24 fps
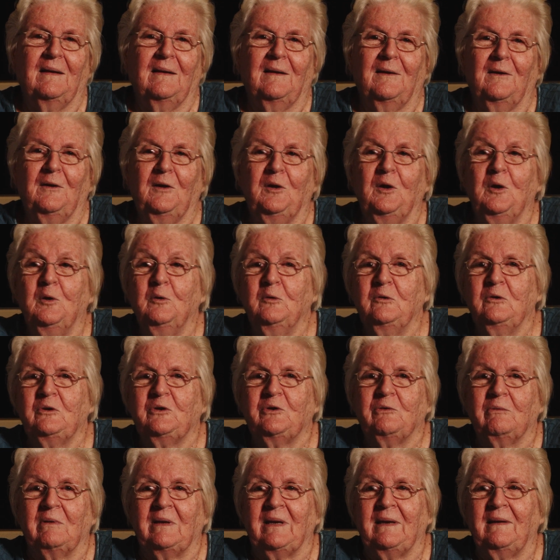
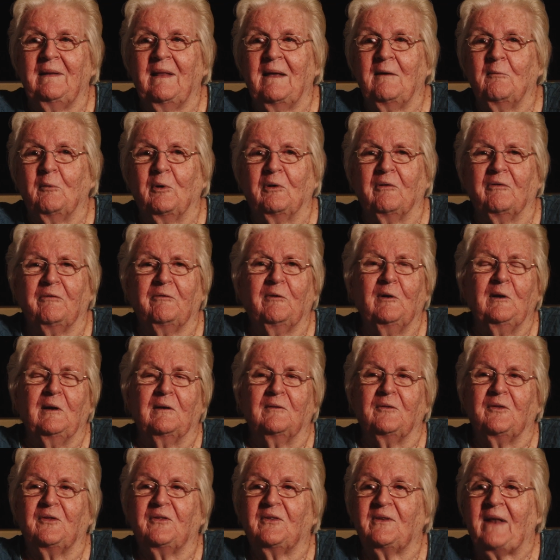usually they were full
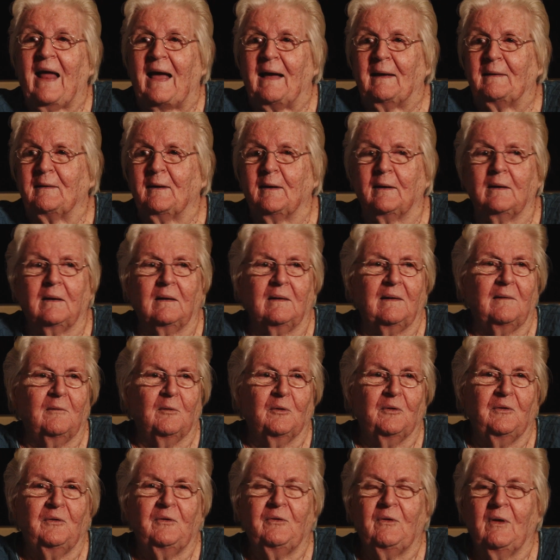of static. It
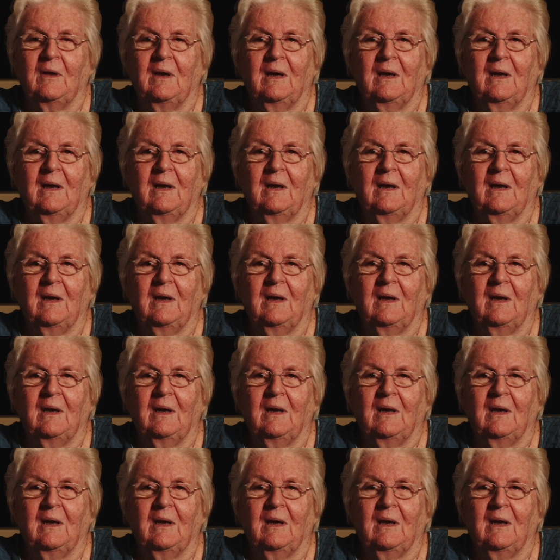was